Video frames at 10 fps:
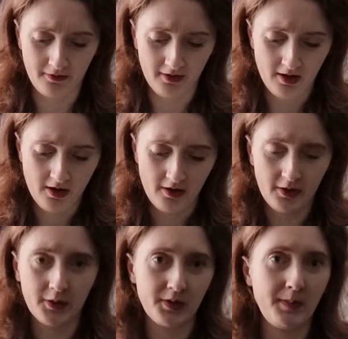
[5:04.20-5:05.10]
of
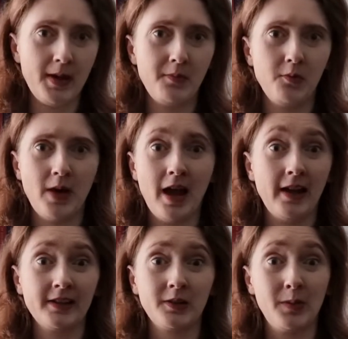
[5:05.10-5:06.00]
3 people where
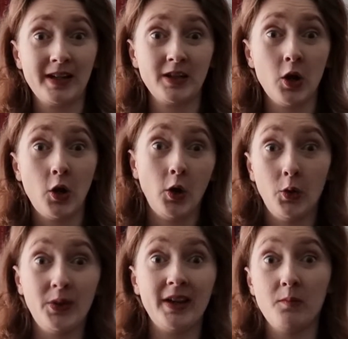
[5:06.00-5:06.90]
it's always
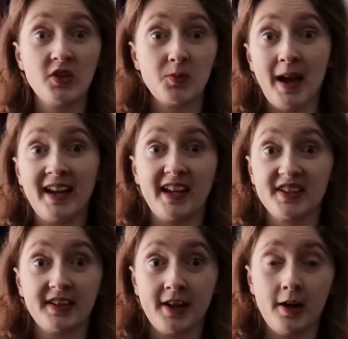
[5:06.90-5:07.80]
which man
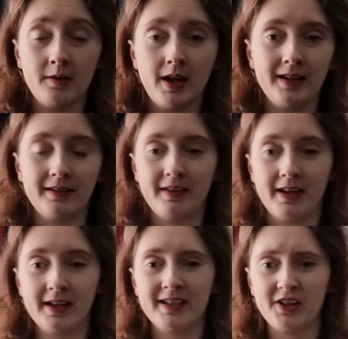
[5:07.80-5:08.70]
gets the girl kind of
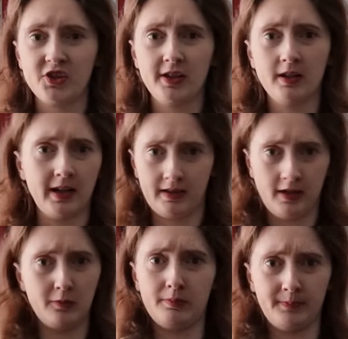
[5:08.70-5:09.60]
thing, it's actually like
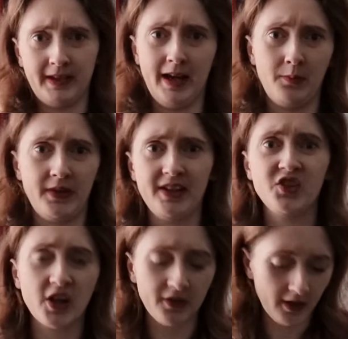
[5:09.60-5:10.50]
they all get with
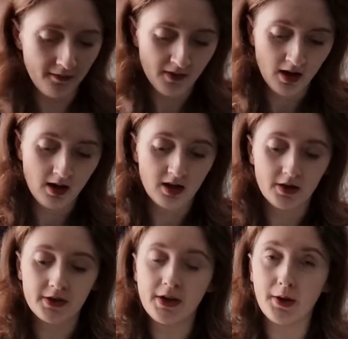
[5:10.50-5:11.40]
each other.
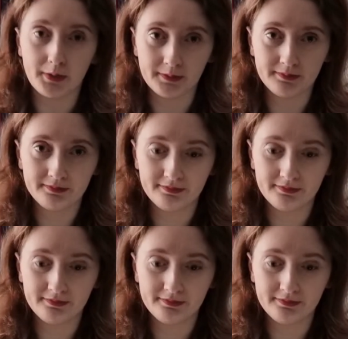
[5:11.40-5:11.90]
So